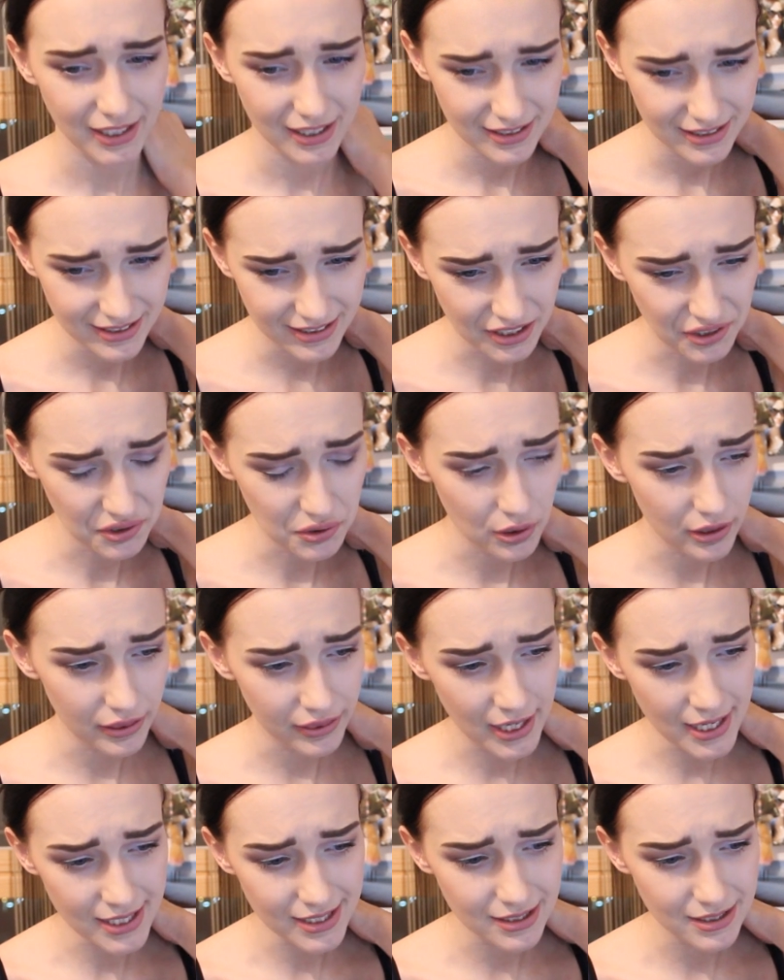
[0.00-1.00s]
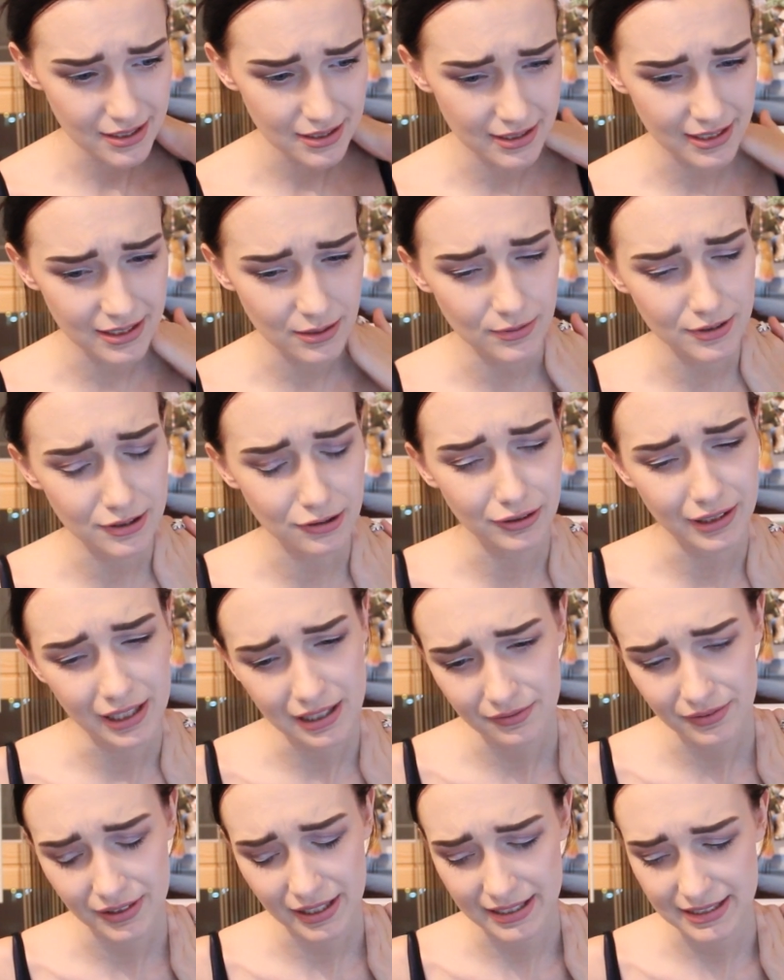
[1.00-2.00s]
So this was all kind
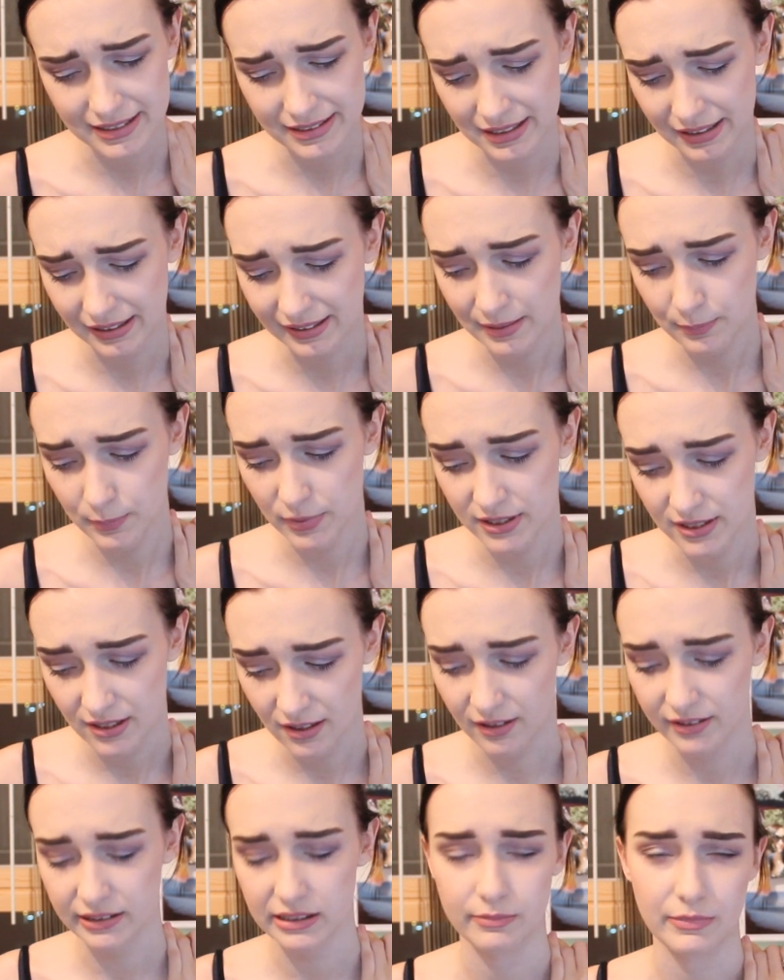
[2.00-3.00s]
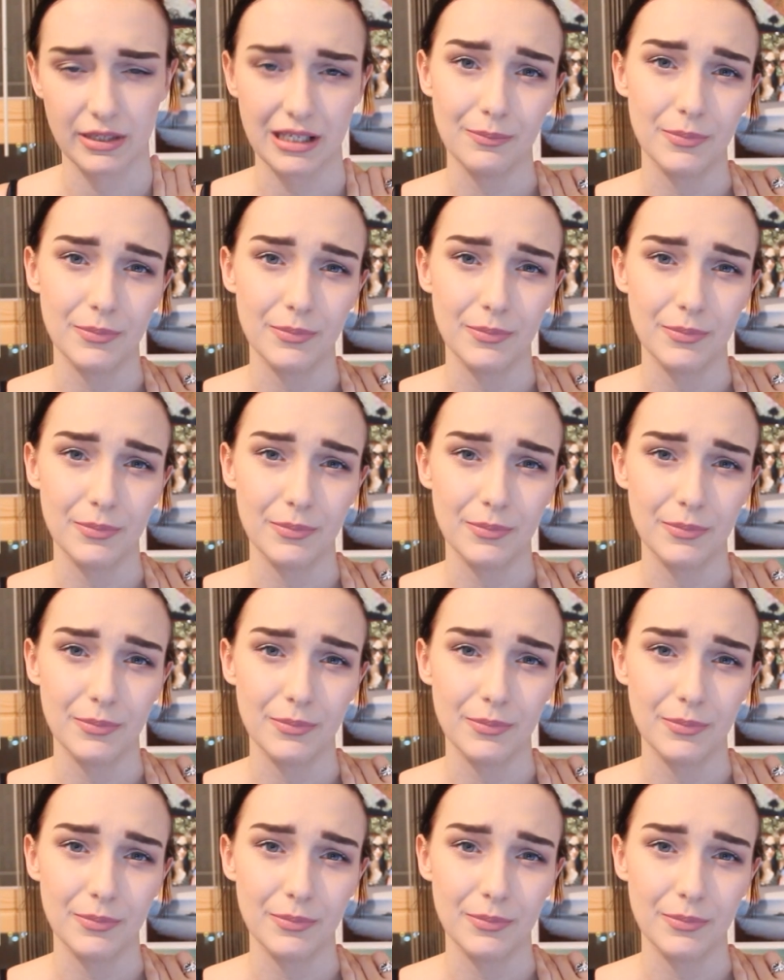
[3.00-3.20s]
of like slightly bizarre to me,